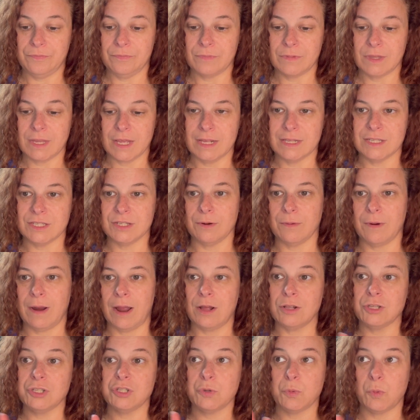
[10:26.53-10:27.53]
it's
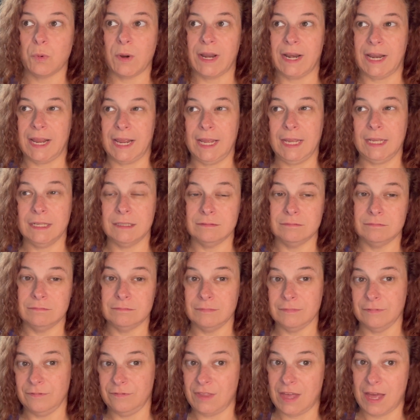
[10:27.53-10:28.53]
around 20
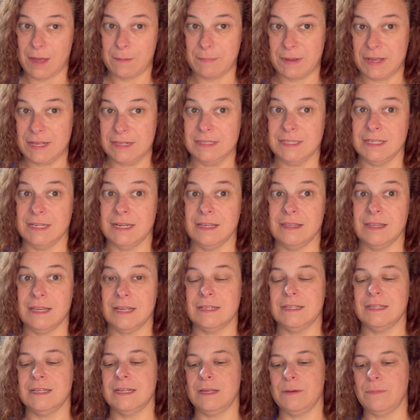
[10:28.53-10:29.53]
if that means anything
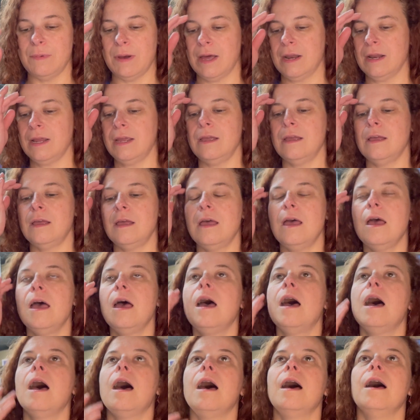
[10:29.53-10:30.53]
to anybody.
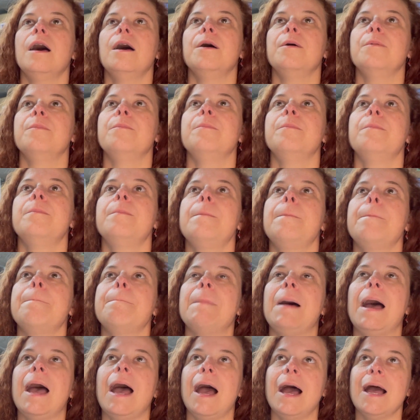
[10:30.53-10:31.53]
Um,
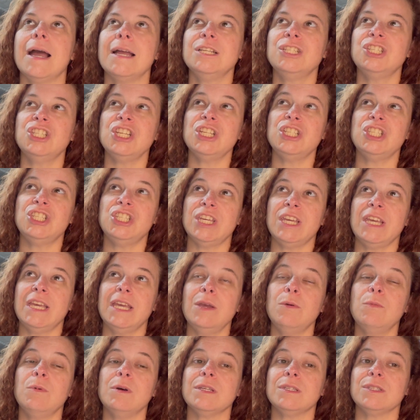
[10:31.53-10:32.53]
my IgG
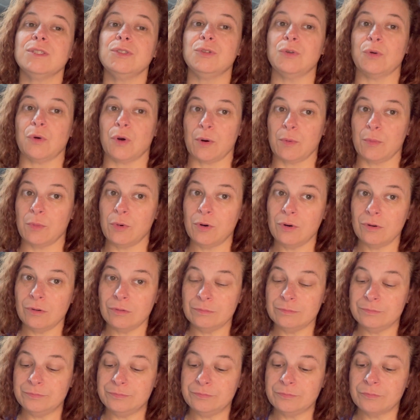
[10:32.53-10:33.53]
was normal,
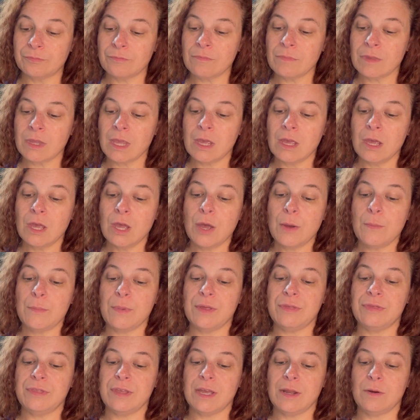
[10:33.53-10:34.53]

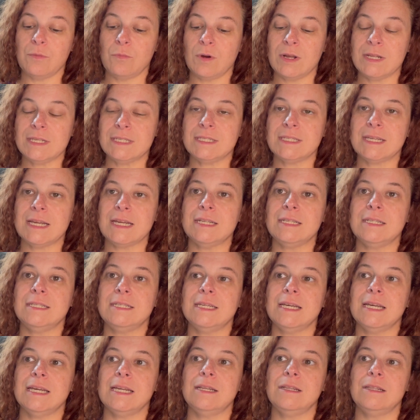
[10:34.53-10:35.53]
but then once they
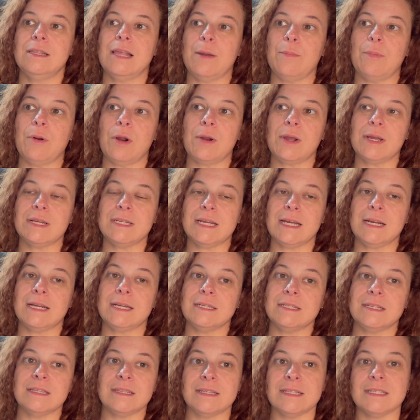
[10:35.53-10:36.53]
did, they broke it down
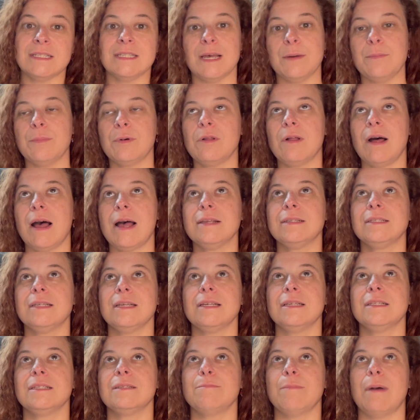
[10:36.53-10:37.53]
into the
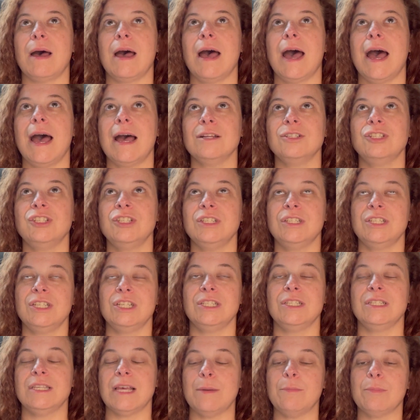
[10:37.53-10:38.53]
subclasses. My IgG
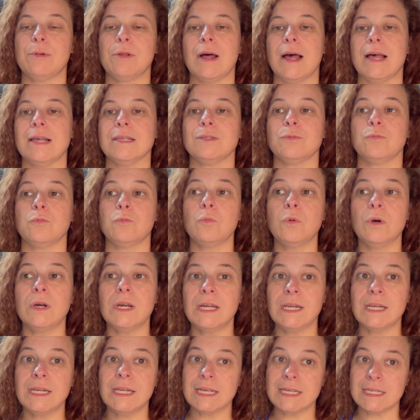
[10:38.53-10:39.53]
subclass
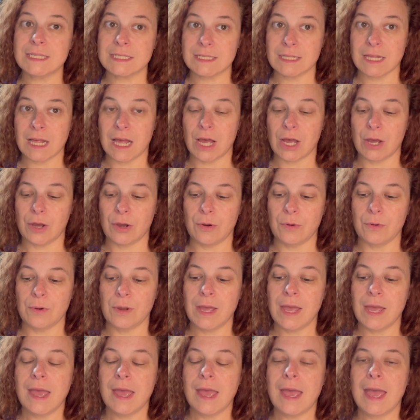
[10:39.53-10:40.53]
1 is low,
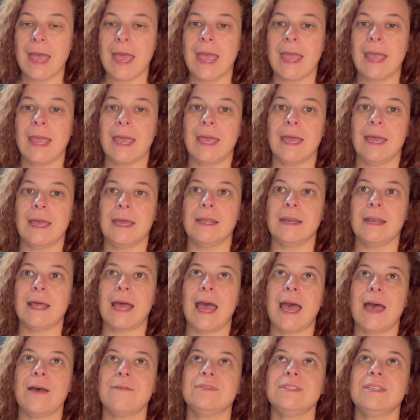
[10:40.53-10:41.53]
and I
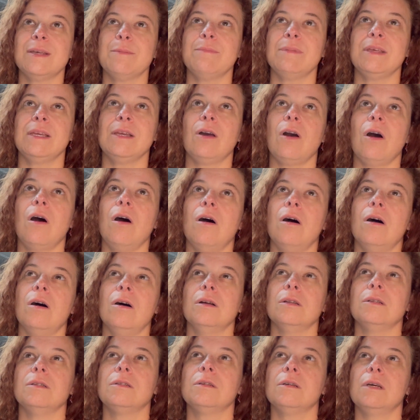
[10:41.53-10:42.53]
have something
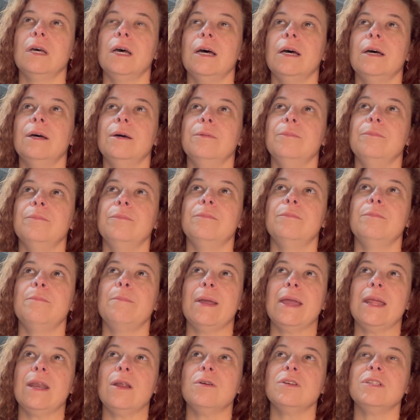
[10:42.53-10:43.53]
called um,
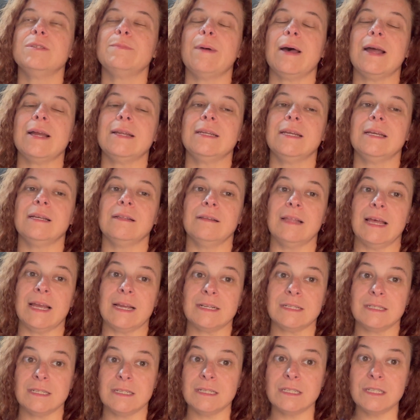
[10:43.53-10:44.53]
mannose binding
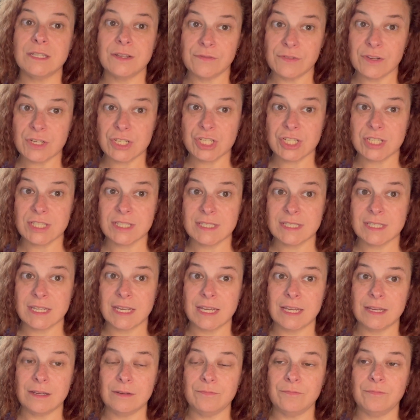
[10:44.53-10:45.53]
lectin
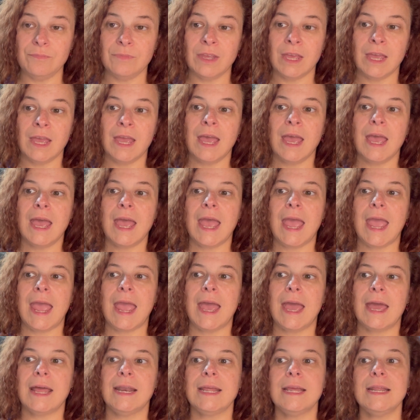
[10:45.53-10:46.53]
deficiency.
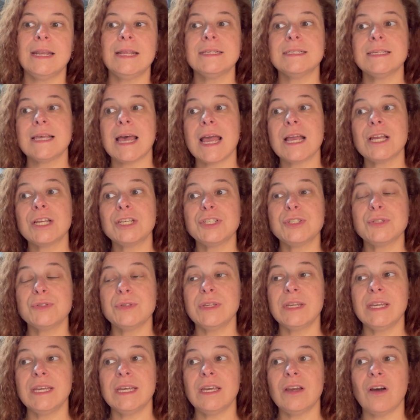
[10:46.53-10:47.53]
And it is
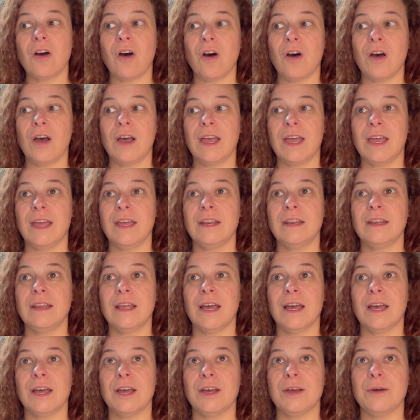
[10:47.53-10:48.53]
actually on
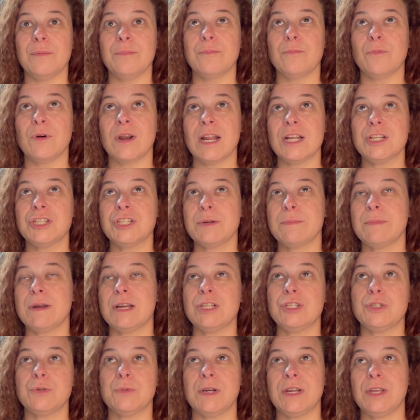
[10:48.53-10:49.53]
um, when I took my
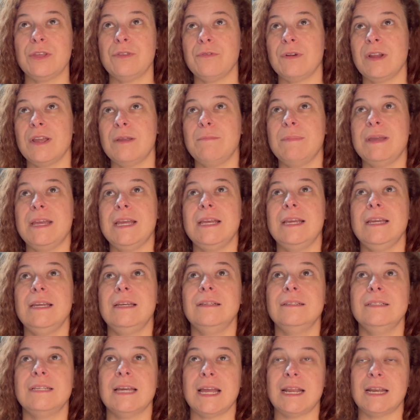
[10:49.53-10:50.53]

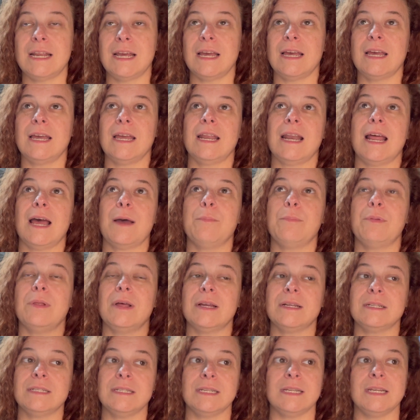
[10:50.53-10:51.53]
23andMe data and I
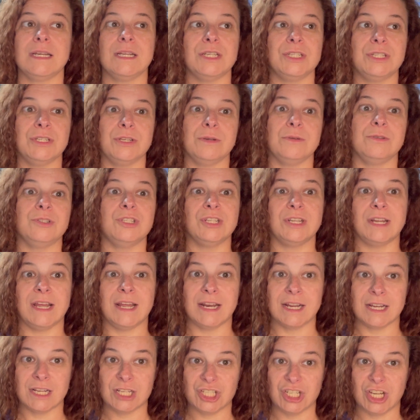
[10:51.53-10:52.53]
plugged it into
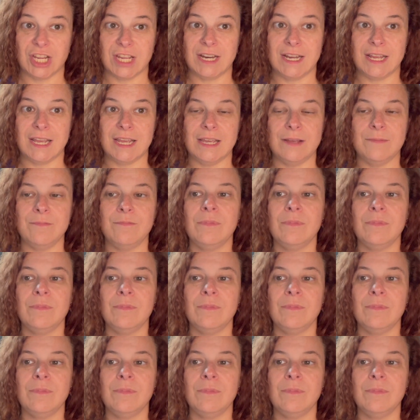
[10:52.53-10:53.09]
Genetic Genie,